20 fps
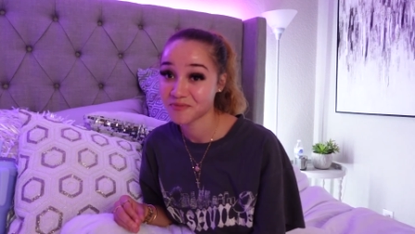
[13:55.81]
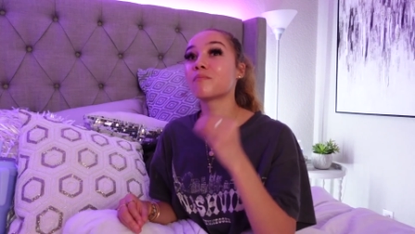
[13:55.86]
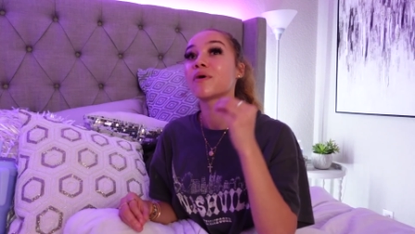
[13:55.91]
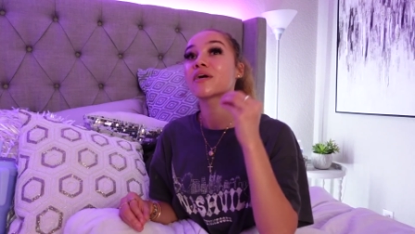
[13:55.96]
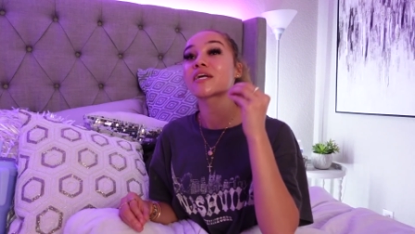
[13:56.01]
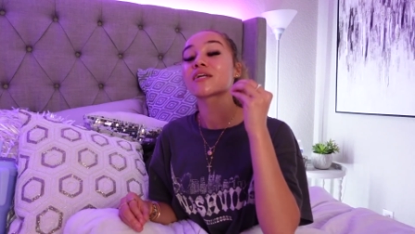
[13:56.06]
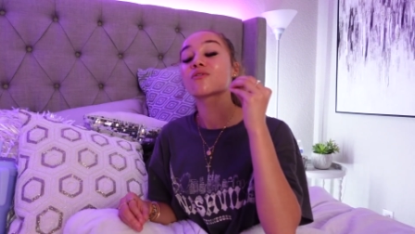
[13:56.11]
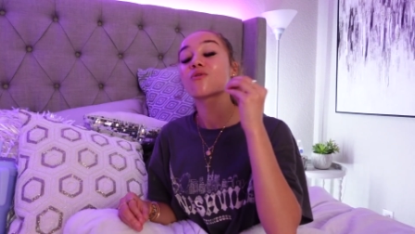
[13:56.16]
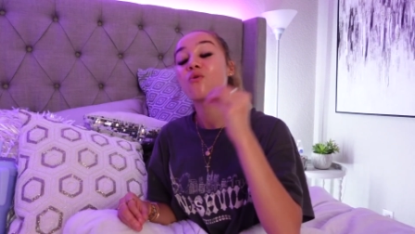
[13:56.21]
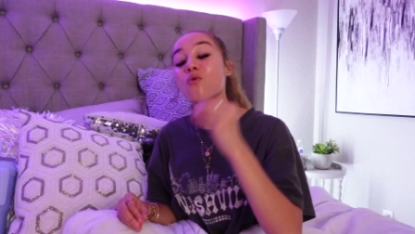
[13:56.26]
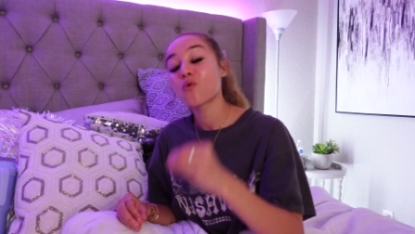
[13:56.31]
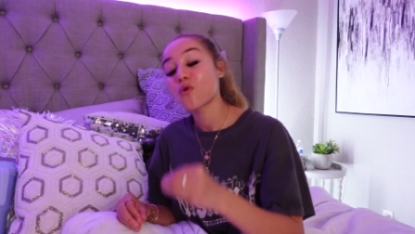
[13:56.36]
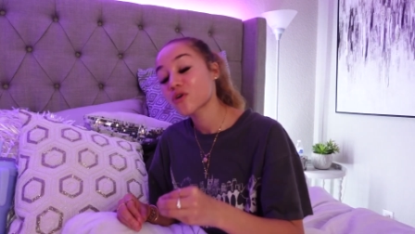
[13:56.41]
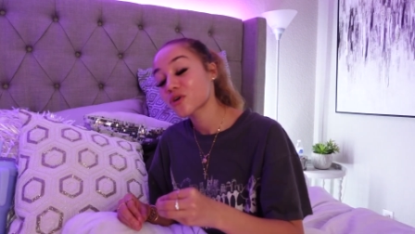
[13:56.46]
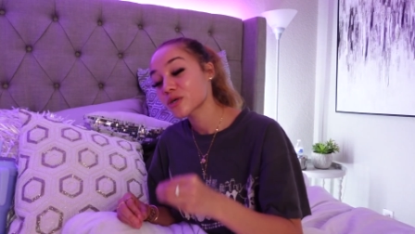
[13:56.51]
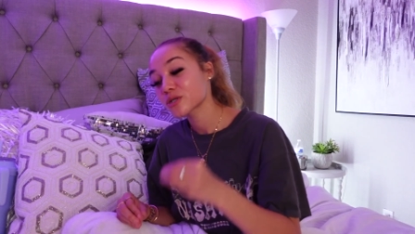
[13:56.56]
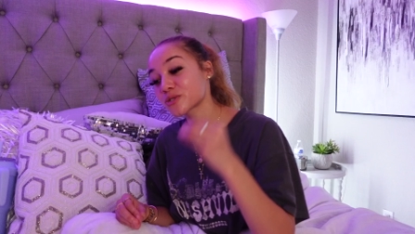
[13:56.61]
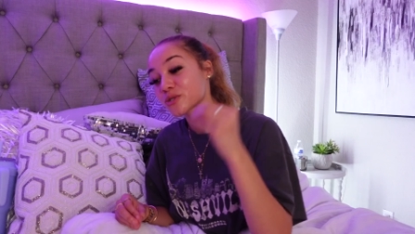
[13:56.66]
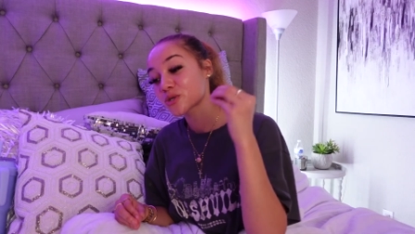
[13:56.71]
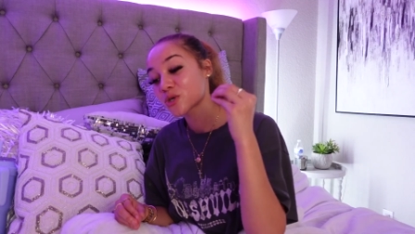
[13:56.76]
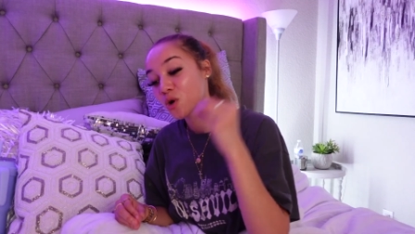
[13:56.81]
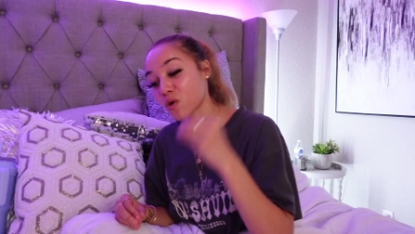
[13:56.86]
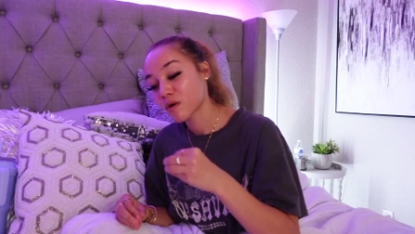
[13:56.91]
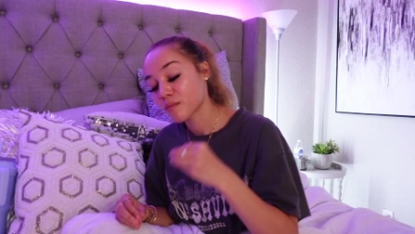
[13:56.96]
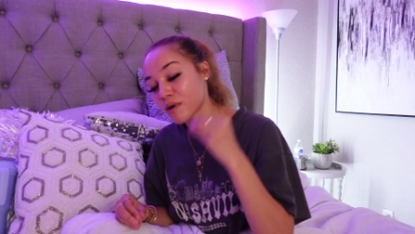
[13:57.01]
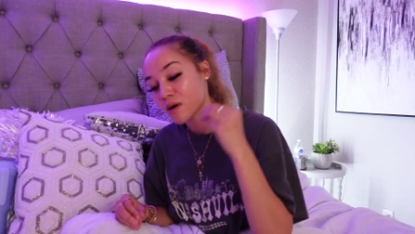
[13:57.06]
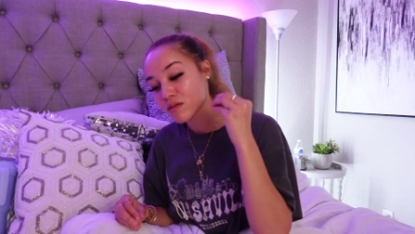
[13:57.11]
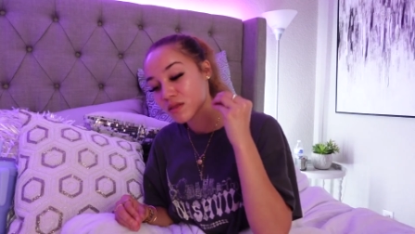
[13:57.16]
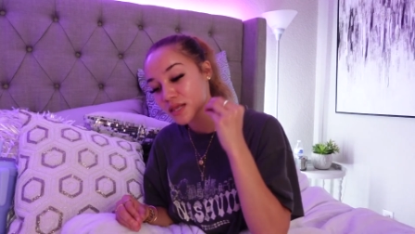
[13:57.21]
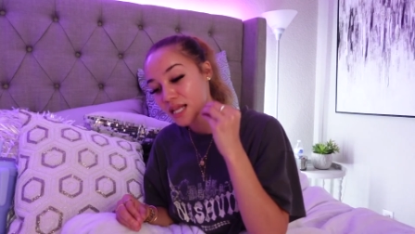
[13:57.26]
But in order to go
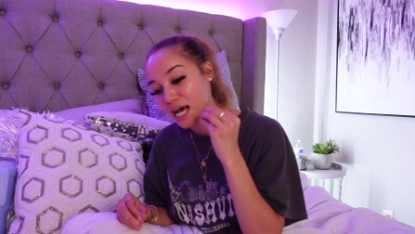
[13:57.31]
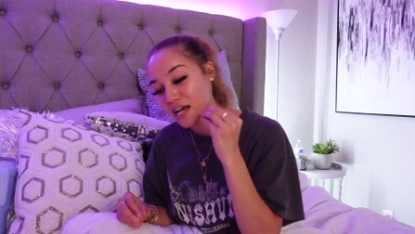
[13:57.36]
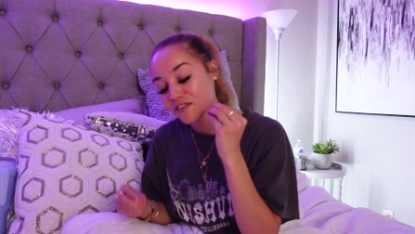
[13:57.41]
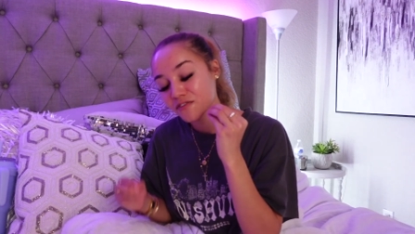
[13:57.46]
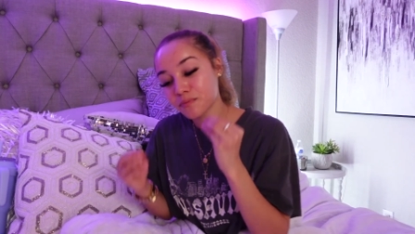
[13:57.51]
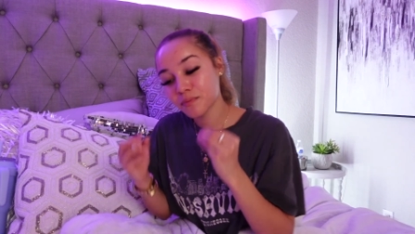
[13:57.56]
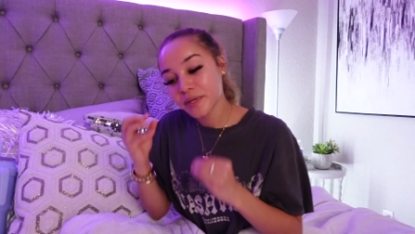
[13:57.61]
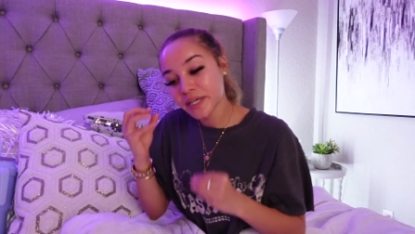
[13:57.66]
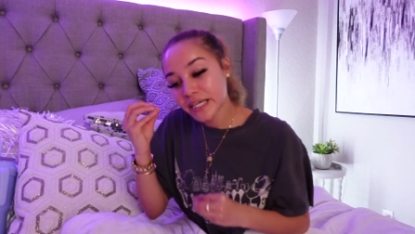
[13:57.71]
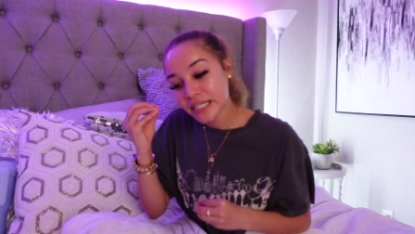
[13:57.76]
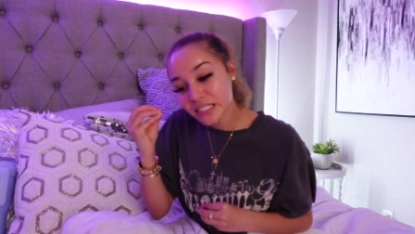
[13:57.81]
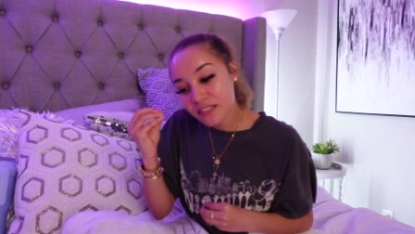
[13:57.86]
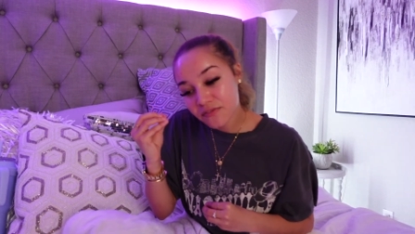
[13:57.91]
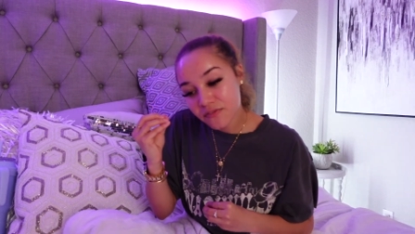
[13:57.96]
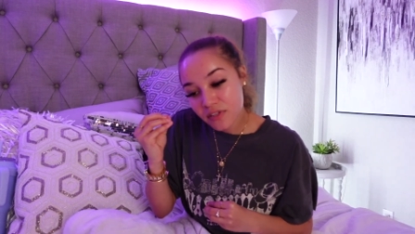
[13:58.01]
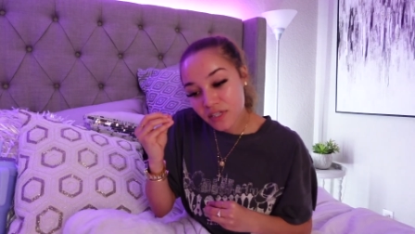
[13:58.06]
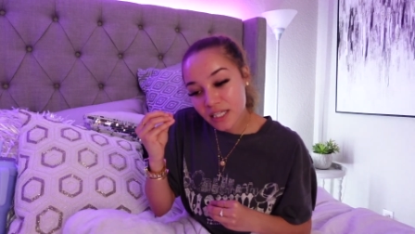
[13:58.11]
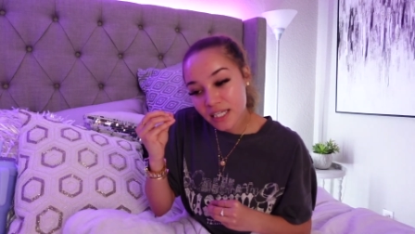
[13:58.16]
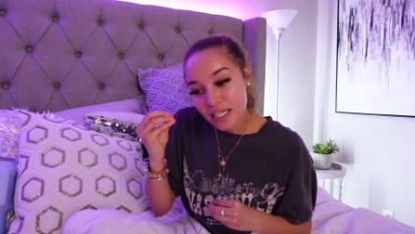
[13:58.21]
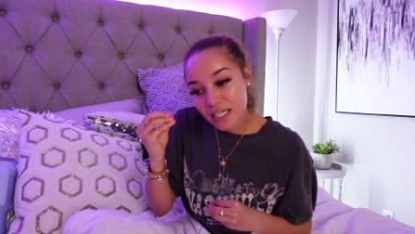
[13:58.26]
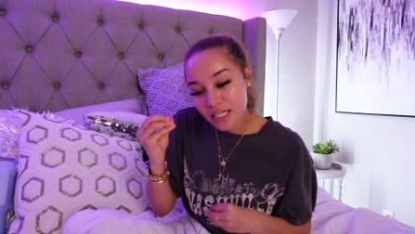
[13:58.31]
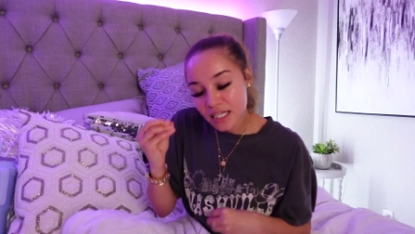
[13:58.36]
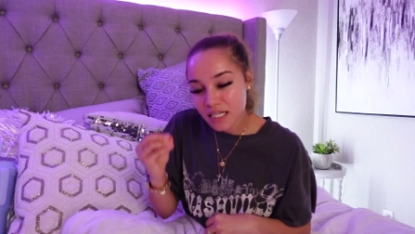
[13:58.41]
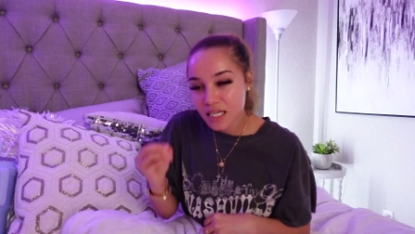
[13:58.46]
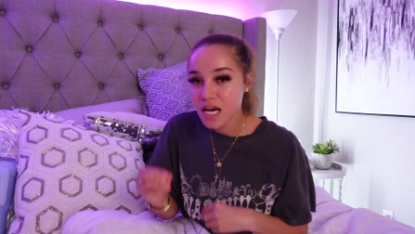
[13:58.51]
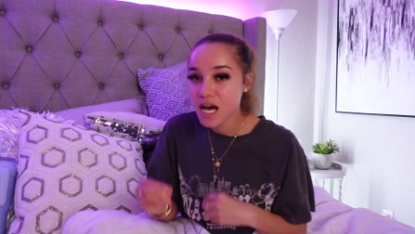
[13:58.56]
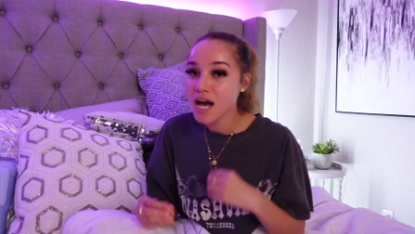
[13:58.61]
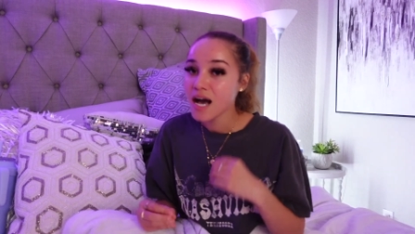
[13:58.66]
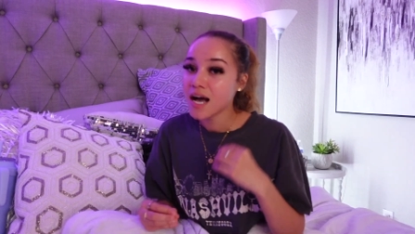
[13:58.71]
about life peacefully,